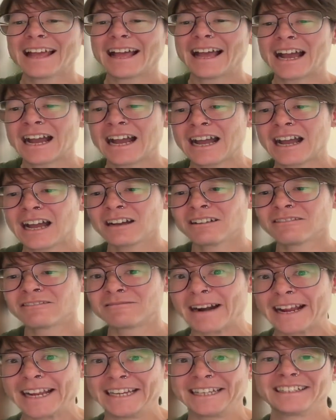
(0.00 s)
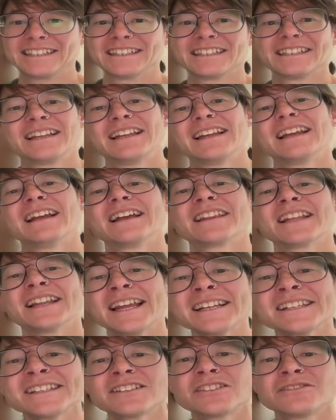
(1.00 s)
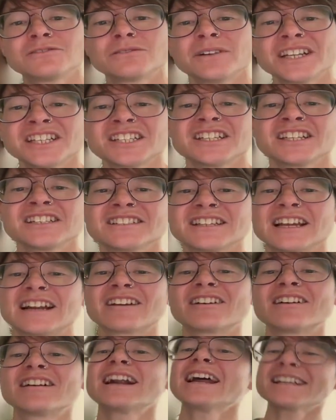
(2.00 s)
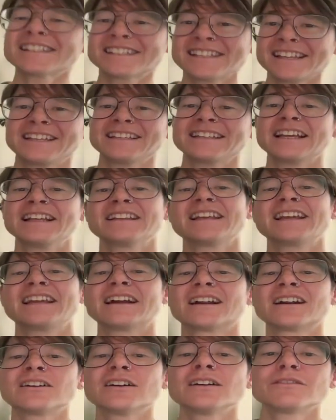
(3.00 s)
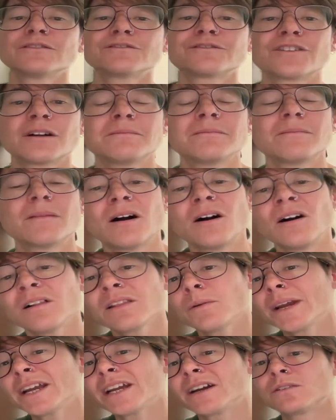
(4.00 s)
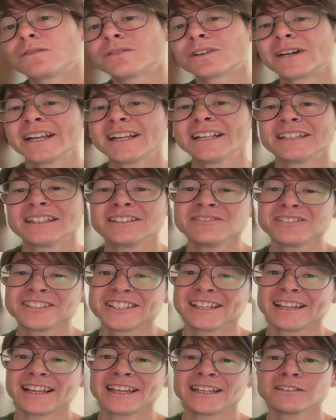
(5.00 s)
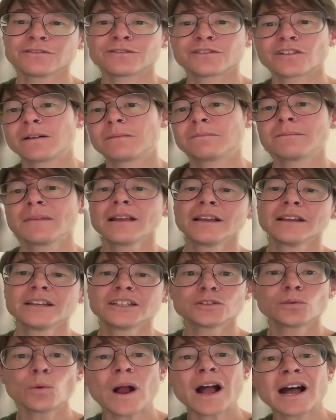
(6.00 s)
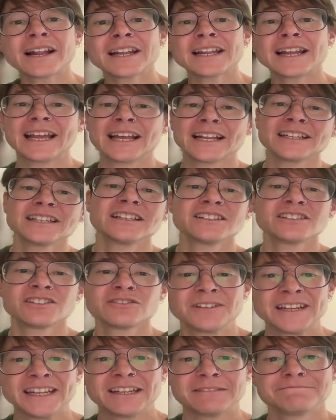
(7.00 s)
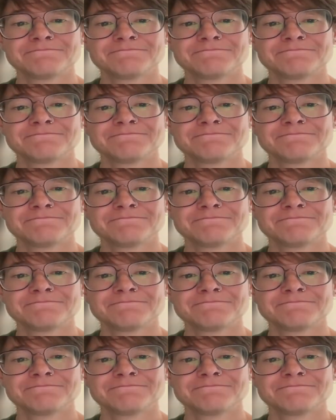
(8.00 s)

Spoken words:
All right. The next two questions are excellent, and they are from all the way over in New Zealand from Xuan and Suki.